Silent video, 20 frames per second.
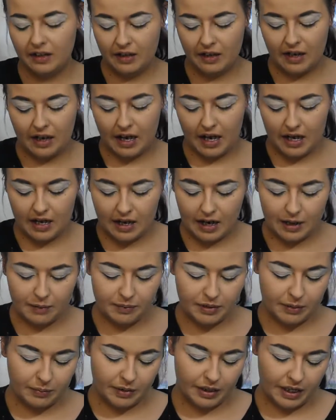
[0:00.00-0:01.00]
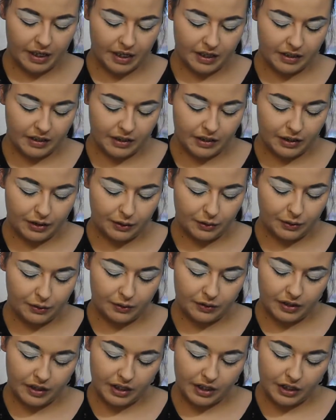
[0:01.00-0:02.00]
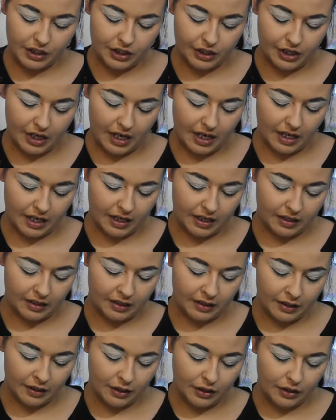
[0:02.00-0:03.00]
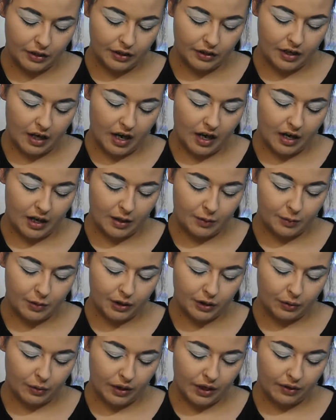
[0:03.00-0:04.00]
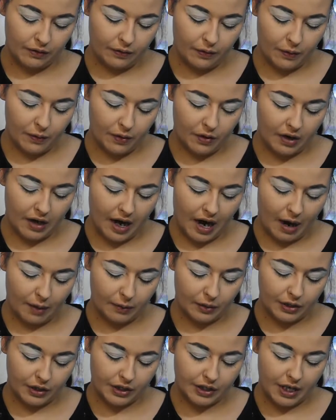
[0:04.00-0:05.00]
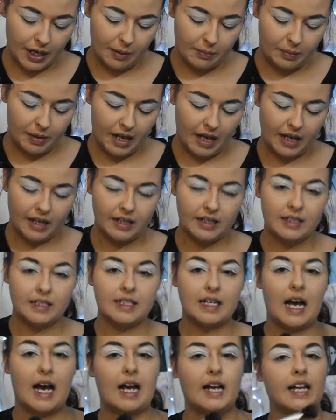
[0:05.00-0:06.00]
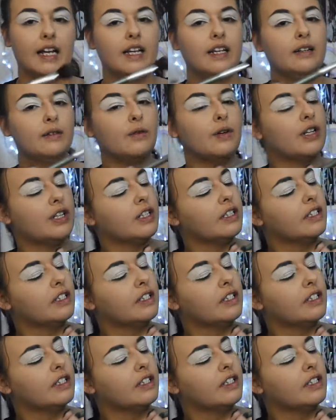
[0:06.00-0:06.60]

And I'm dipping into the shade 24 Hour Champagne Diet, which is